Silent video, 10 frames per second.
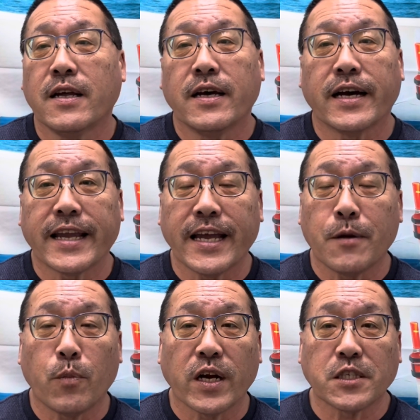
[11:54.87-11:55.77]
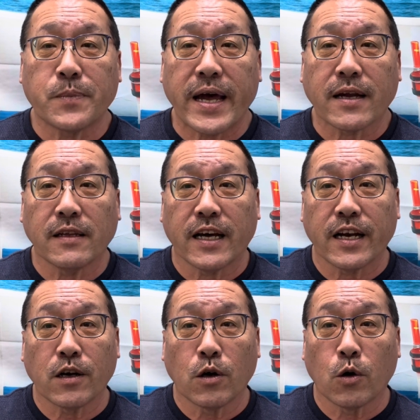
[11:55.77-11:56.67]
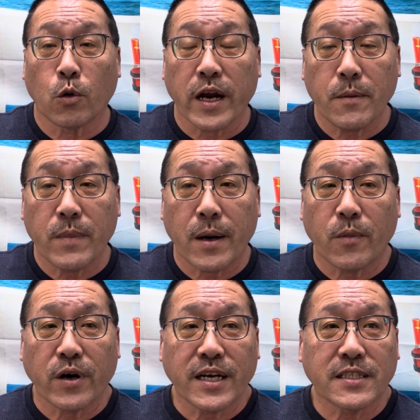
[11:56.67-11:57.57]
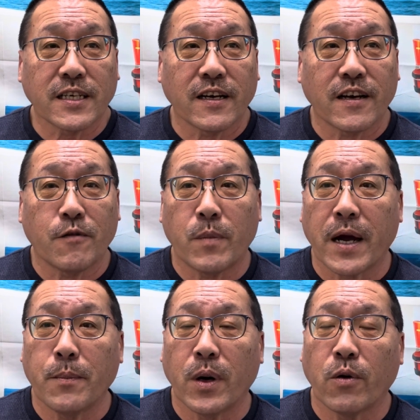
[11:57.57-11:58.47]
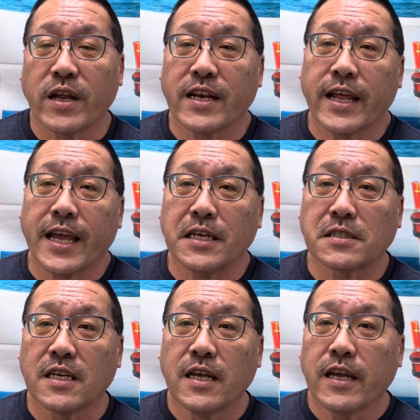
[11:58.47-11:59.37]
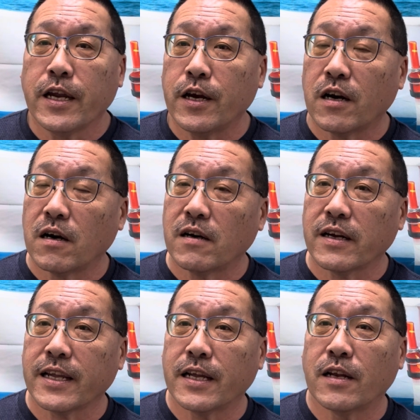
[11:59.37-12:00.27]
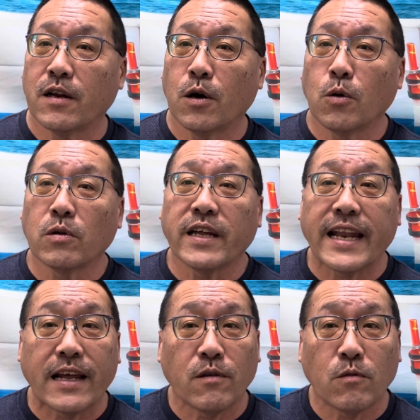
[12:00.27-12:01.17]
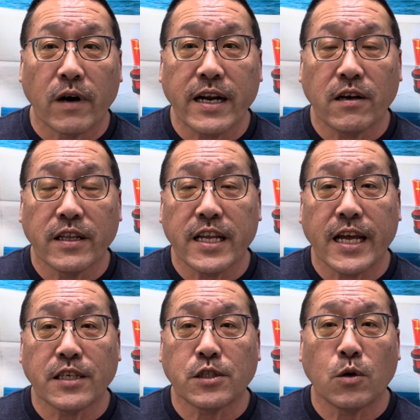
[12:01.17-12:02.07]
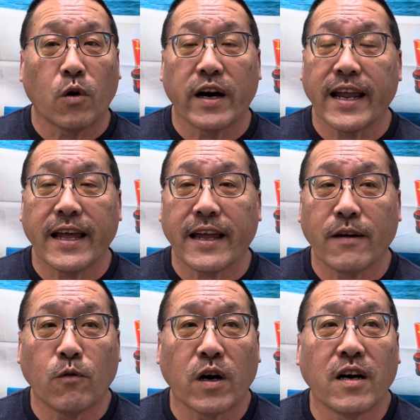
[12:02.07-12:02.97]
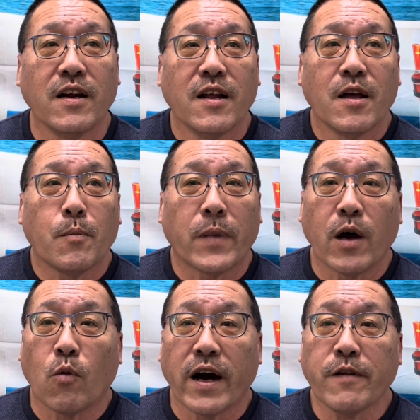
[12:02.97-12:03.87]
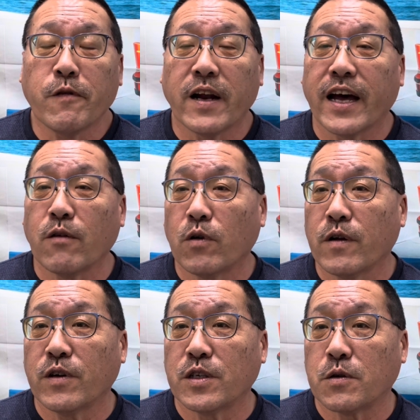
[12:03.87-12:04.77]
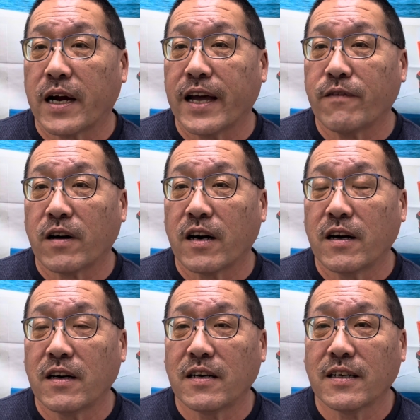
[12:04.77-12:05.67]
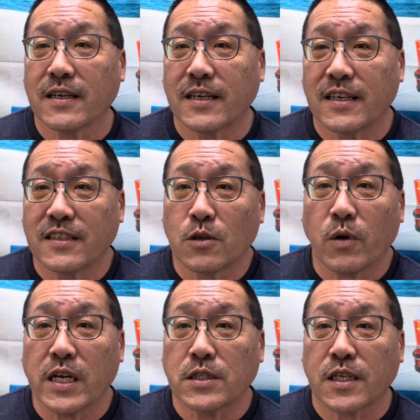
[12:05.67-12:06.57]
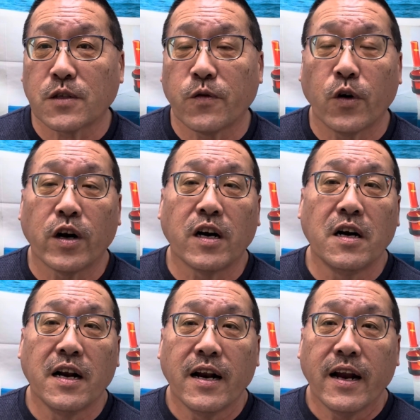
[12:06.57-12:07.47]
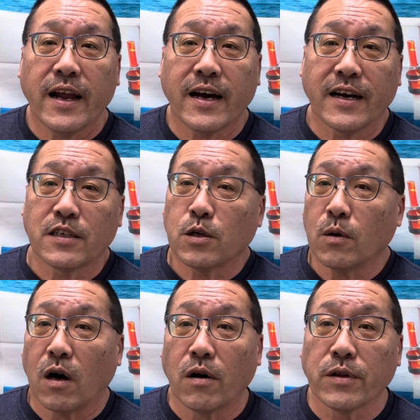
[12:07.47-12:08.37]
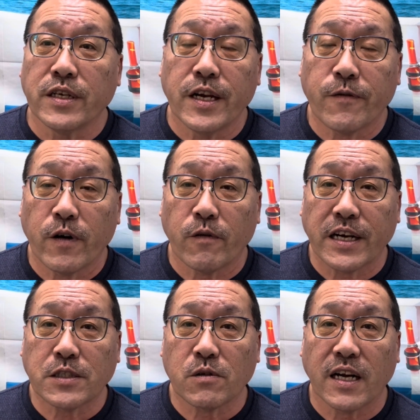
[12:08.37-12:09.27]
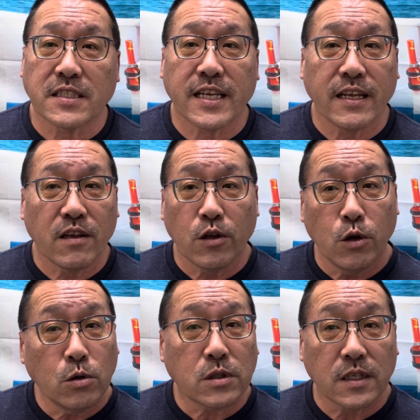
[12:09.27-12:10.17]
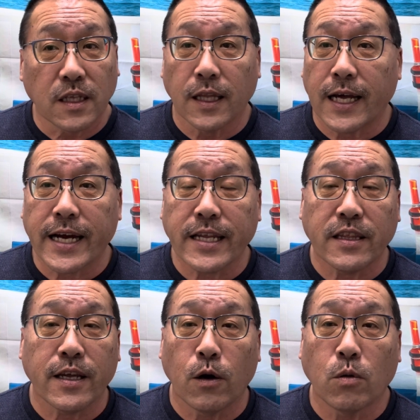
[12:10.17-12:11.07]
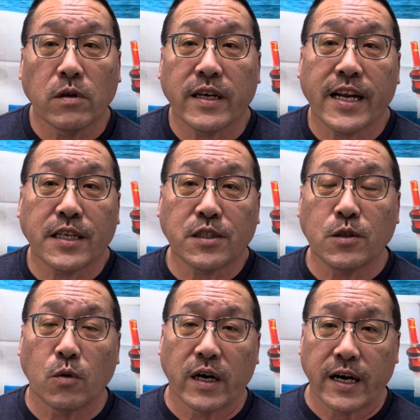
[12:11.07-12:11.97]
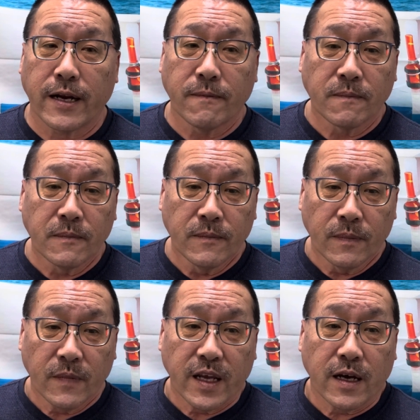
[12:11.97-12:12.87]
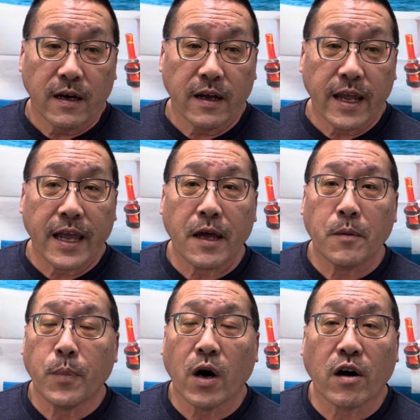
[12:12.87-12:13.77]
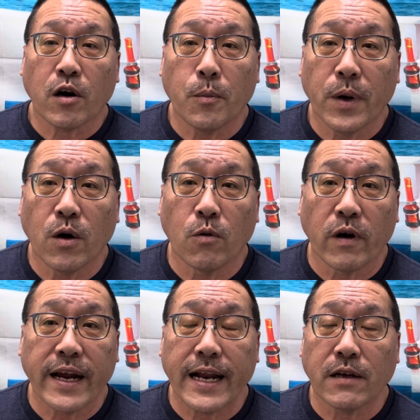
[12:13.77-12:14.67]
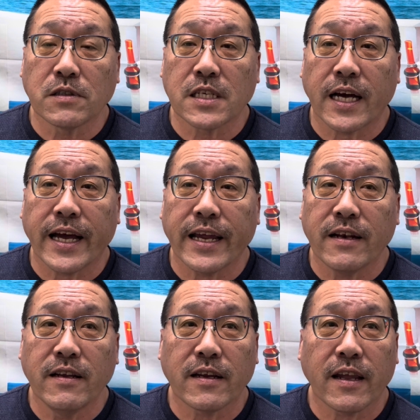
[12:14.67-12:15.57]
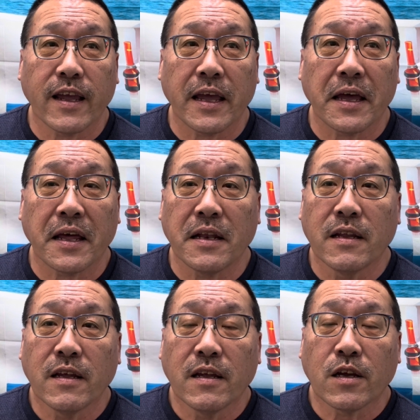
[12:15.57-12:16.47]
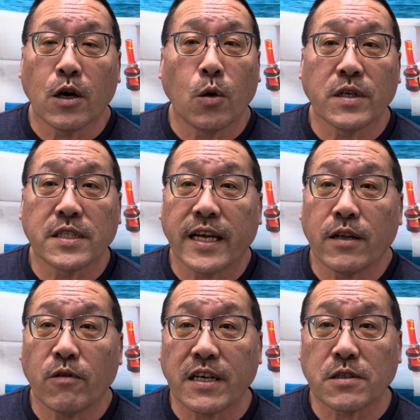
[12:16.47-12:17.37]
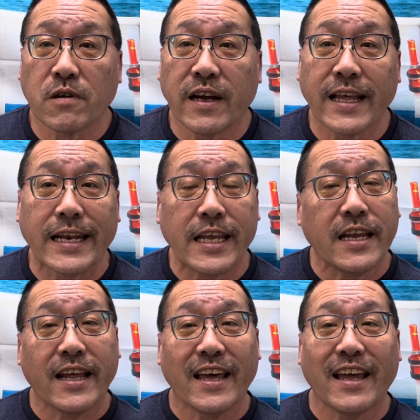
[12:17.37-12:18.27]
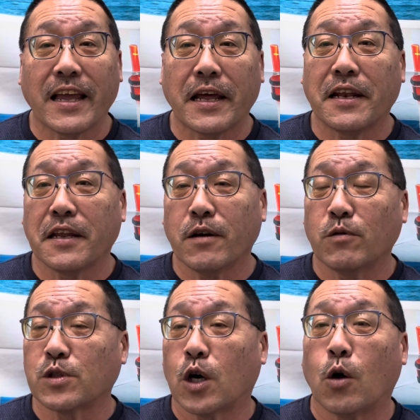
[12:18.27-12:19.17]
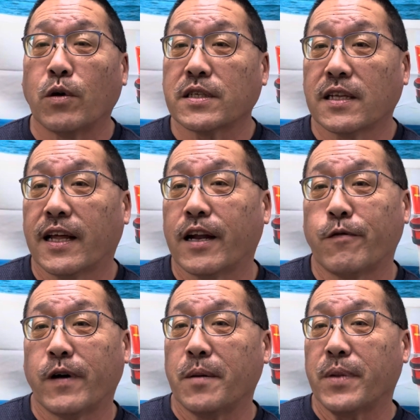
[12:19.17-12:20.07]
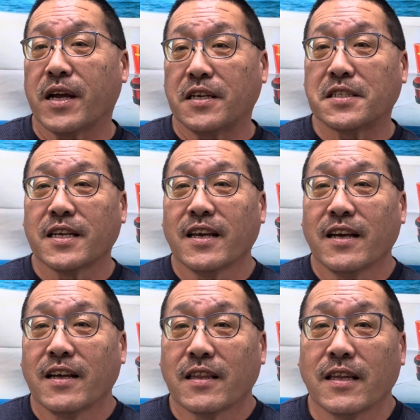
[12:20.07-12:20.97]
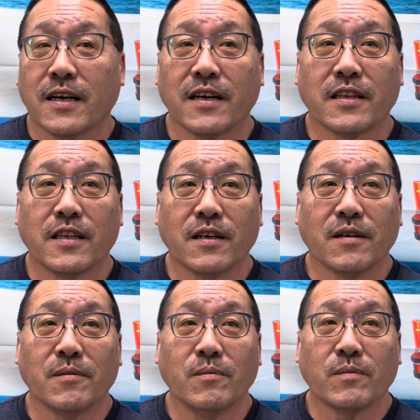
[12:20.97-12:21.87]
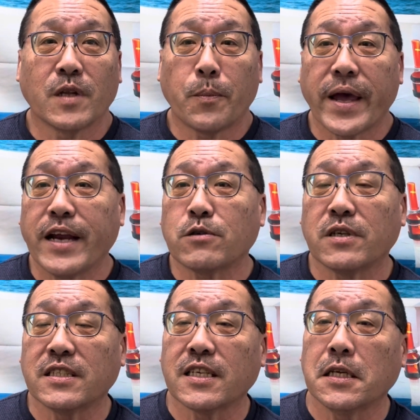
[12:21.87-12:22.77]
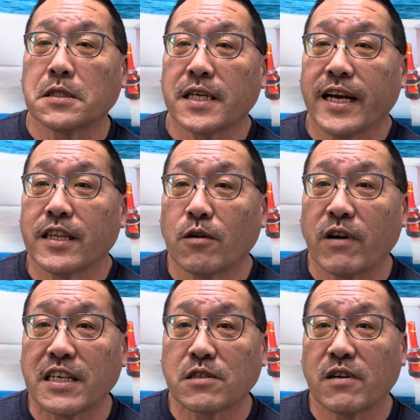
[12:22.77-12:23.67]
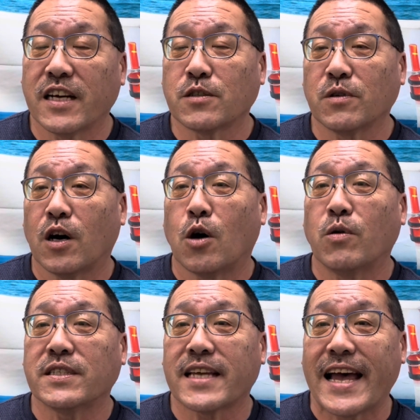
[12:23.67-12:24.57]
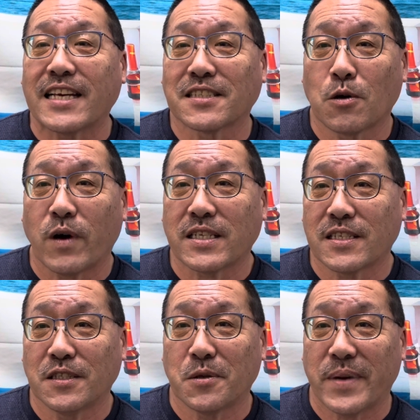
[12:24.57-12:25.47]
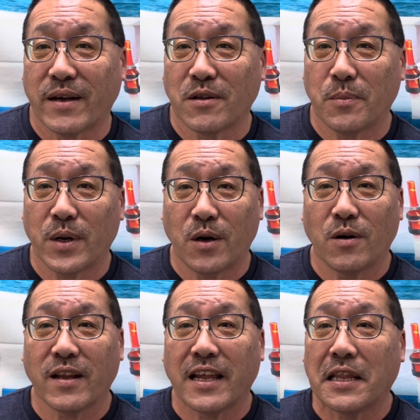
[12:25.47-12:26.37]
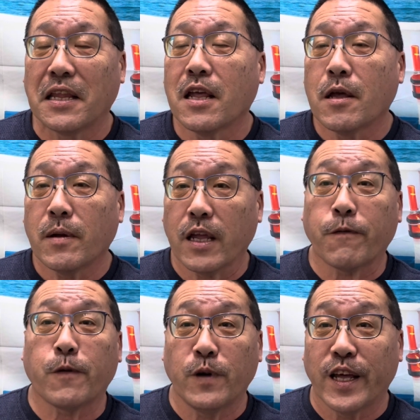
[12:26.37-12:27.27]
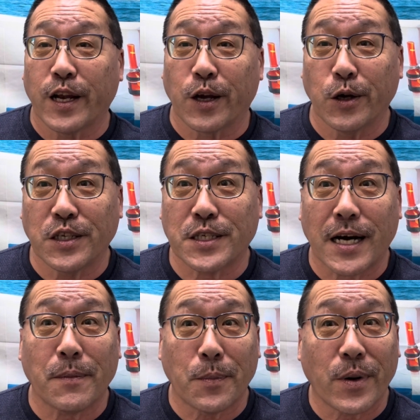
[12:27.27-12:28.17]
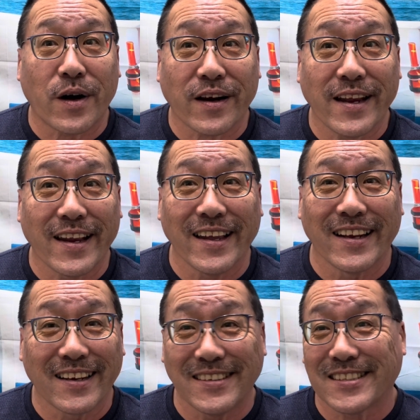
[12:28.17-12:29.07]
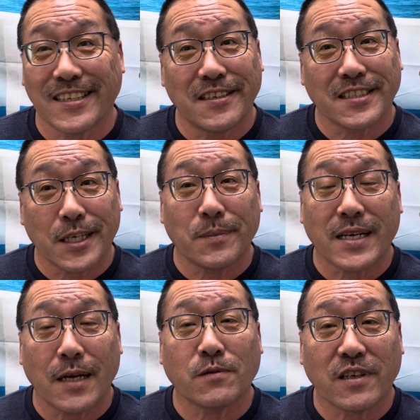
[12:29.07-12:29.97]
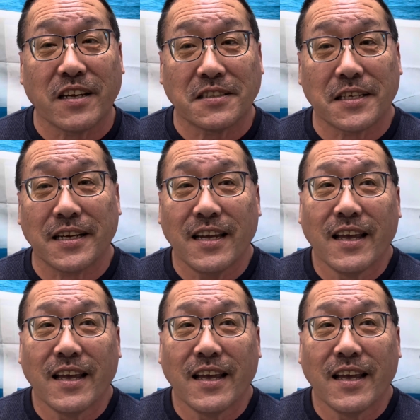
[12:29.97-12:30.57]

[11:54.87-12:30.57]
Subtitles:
Again, it brings back a lot of great memories of my boating days here in Oakland and right on the estuary, where my wife and we drive our 26-footer to all the different restaurants that used to line the Oakland estuary, and park our boat right outside and go inside the restaurant and eat. And it was always a lot of fun, because the patrons inside the restaurants would always ask questions about the boat and if you did a good job of parking it, because there's sometimes when you see